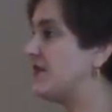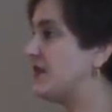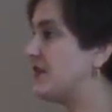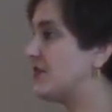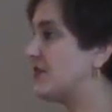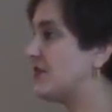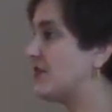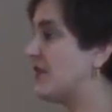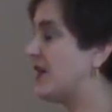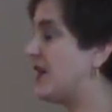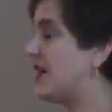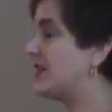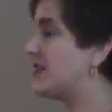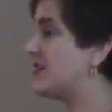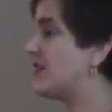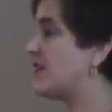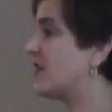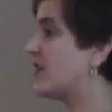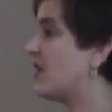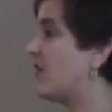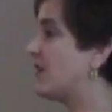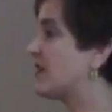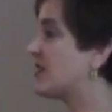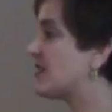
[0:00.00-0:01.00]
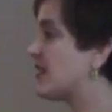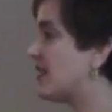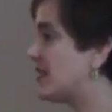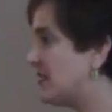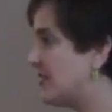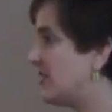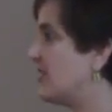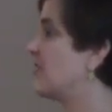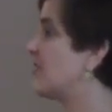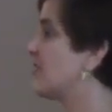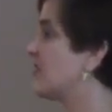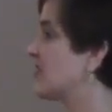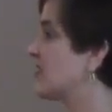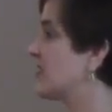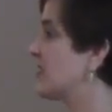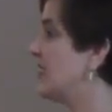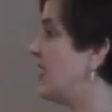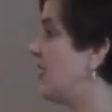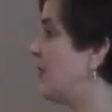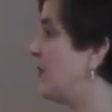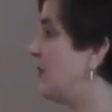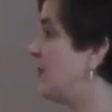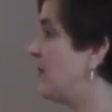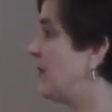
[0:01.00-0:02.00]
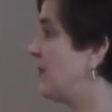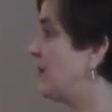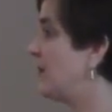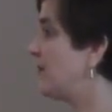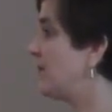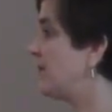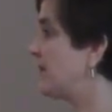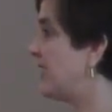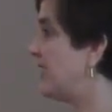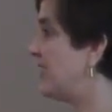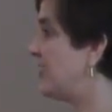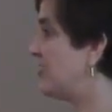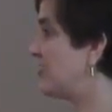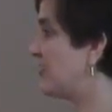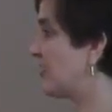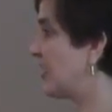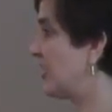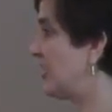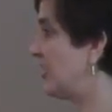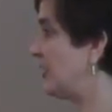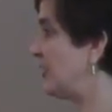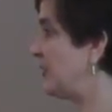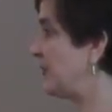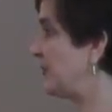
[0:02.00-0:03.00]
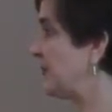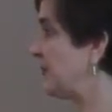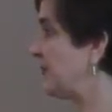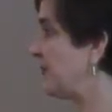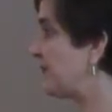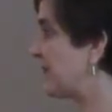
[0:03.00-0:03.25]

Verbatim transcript: vitrifies, and then all of a sudden it'll slump in your kiln.